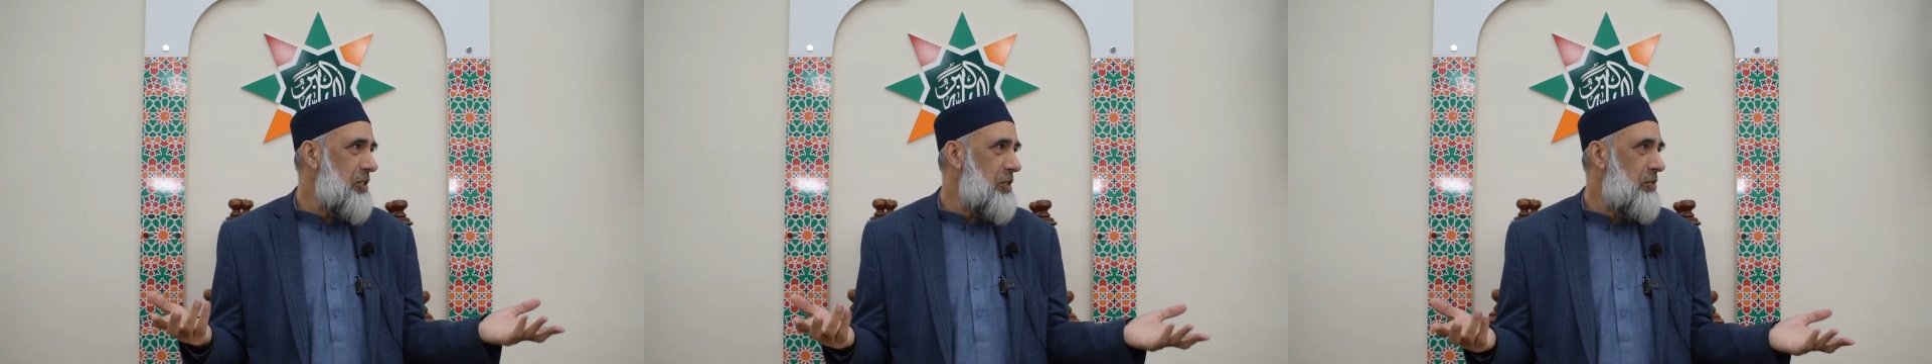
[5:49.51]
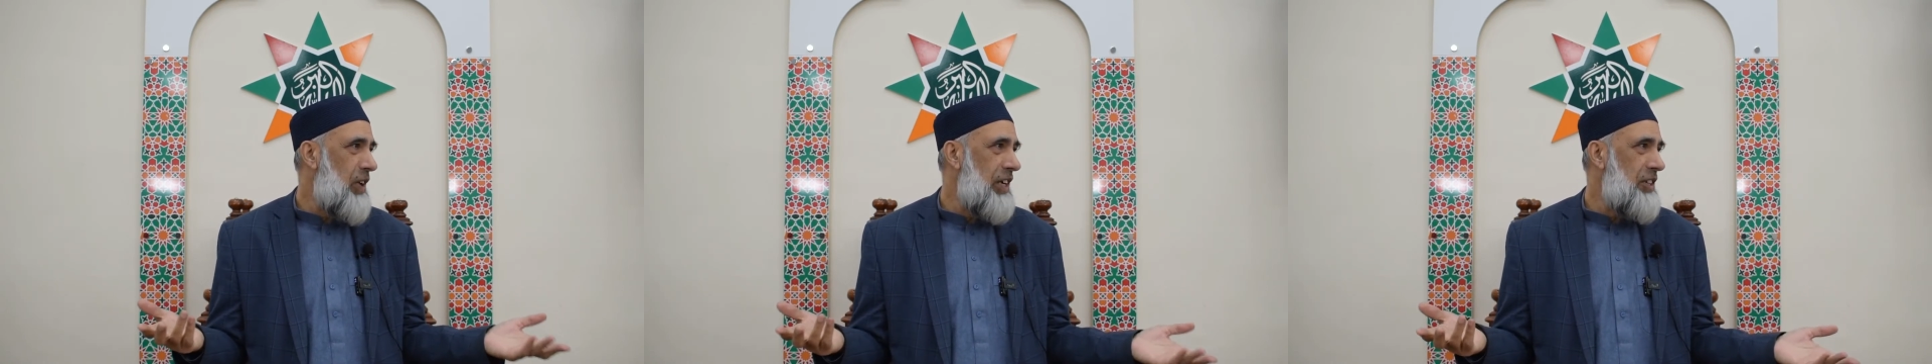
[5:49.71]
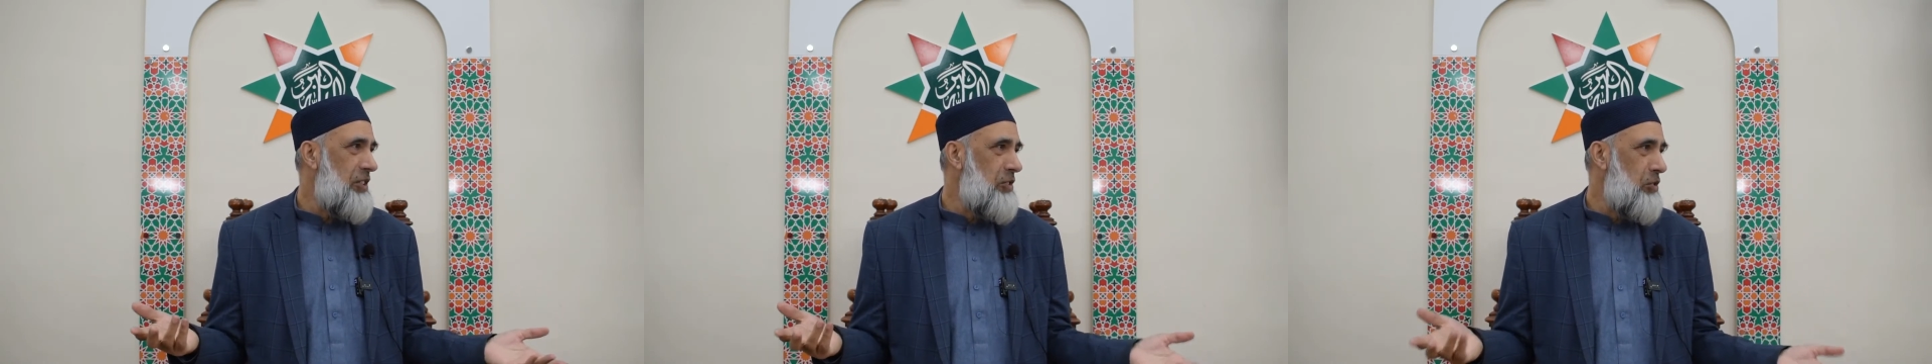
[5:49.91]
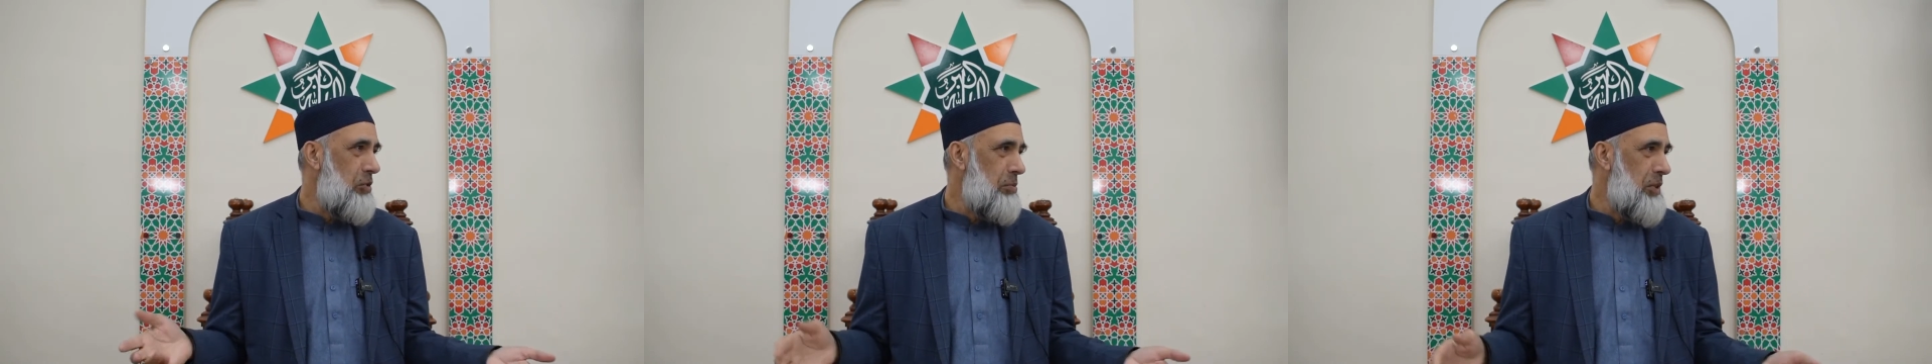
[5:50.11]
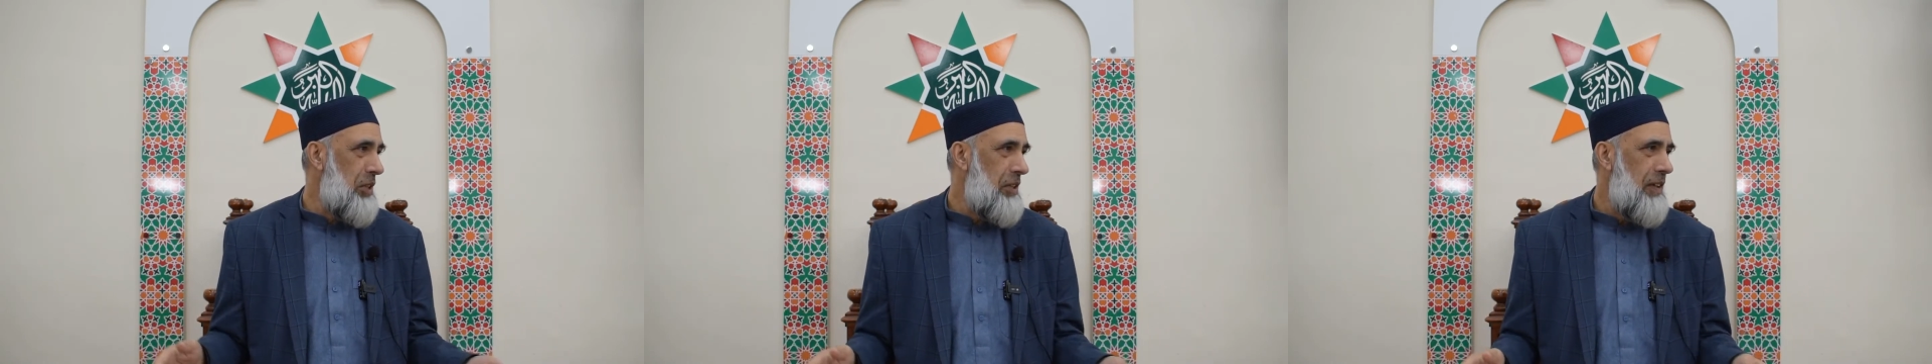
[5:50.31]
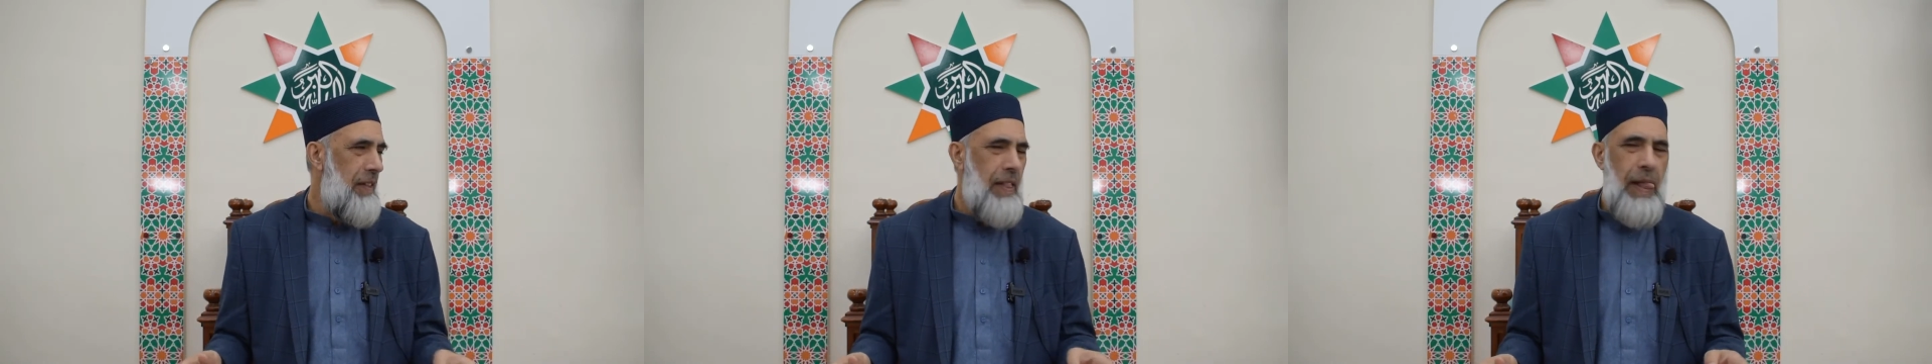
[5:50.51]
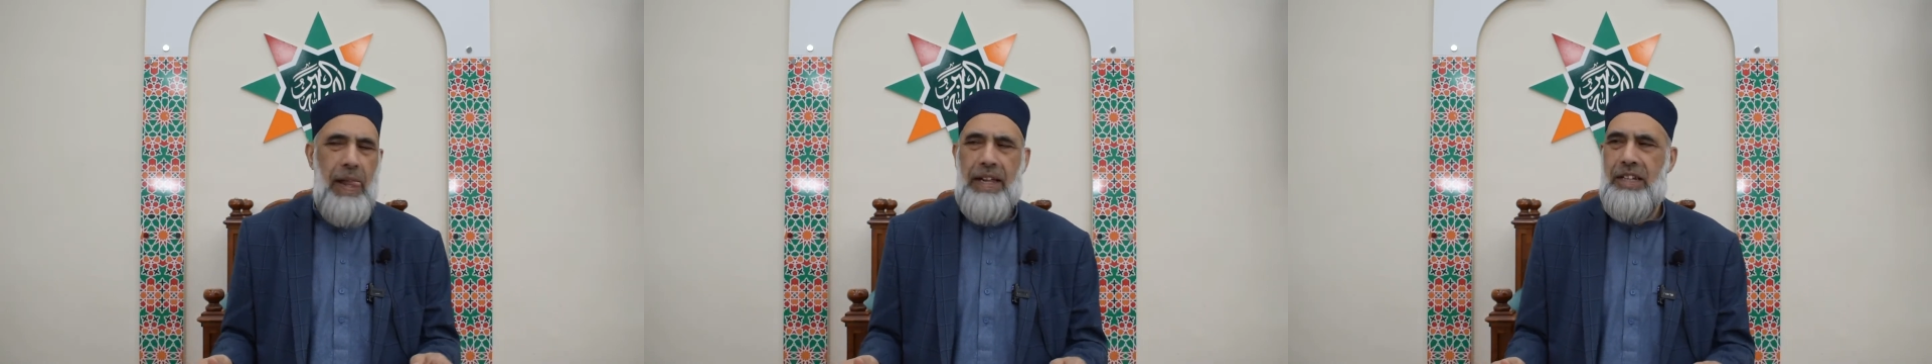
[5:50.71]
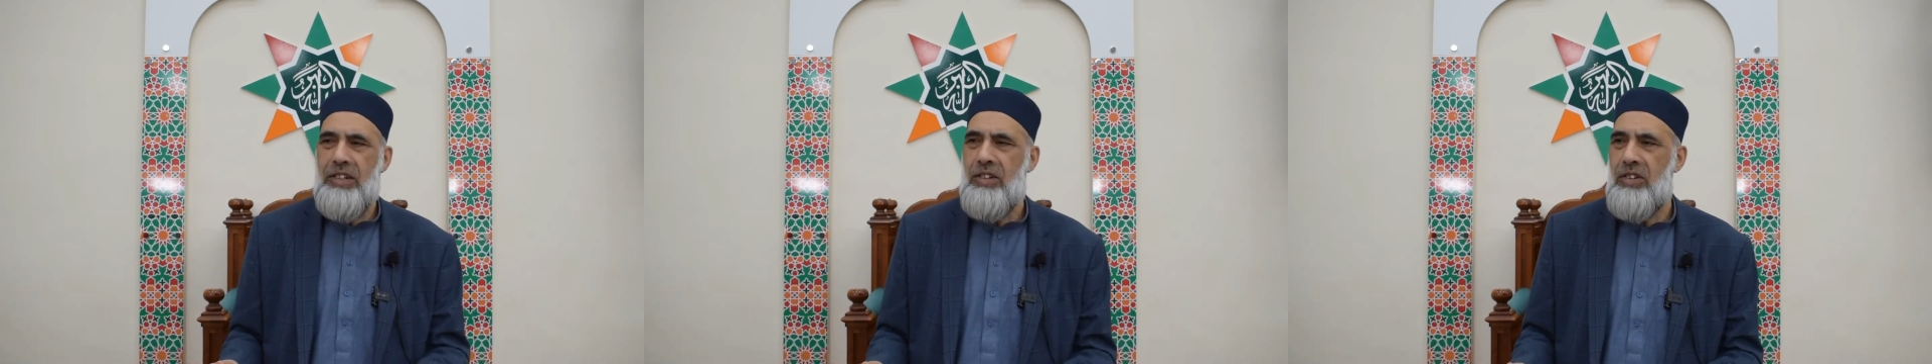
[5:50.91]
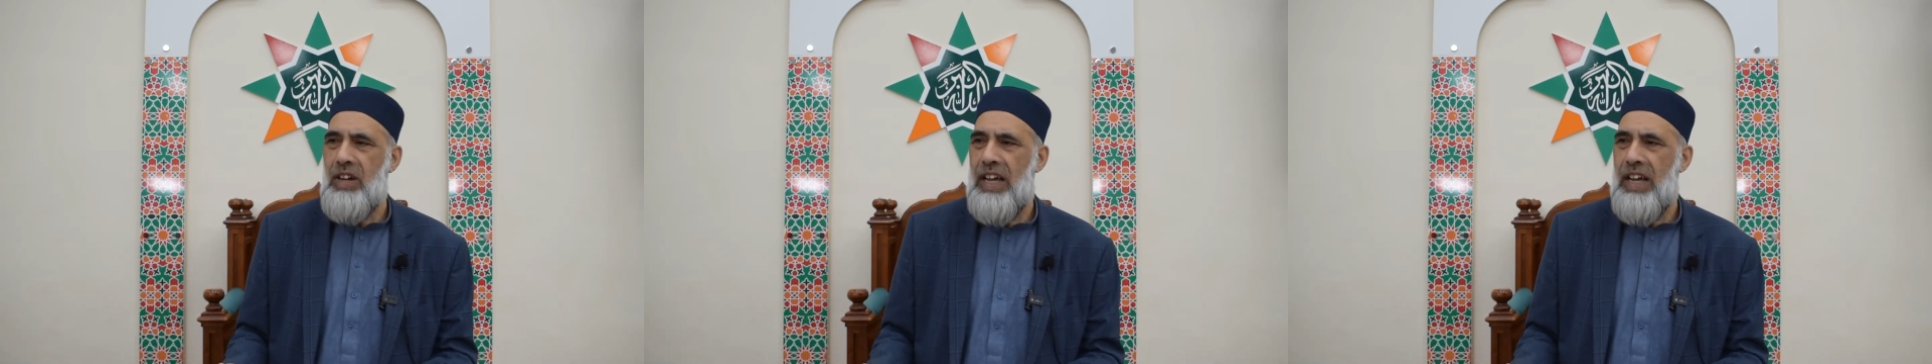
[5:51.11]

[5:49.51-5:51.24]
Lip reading: quite normal, you know.